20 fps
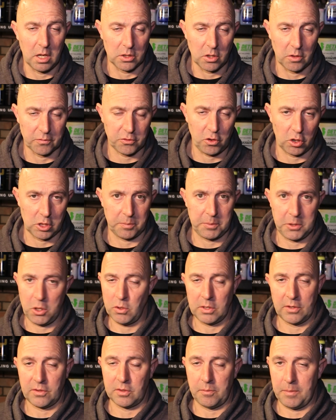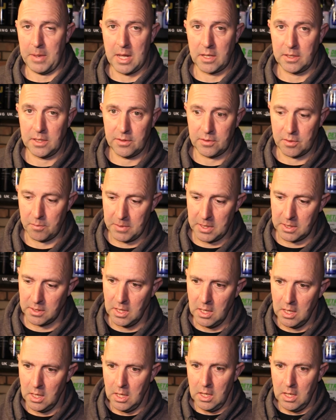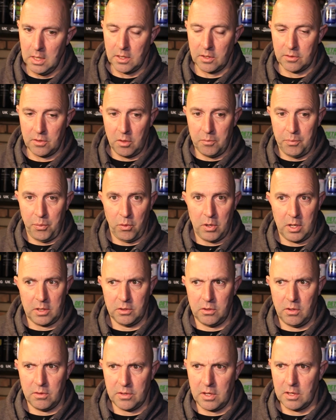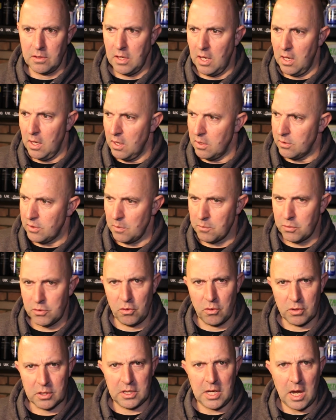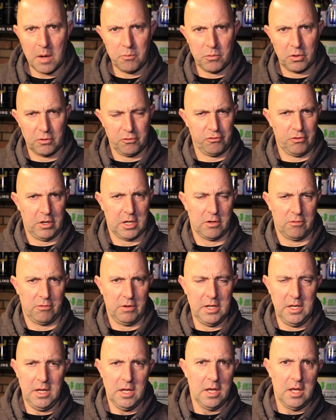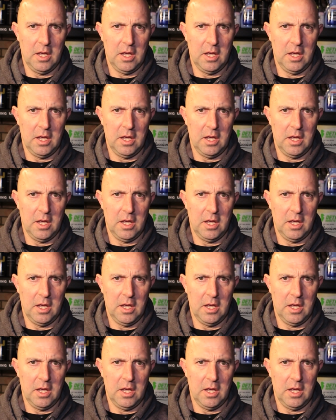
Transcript: And I've got to be honest about this. I mean, there's no point in using some sort of camera trickery.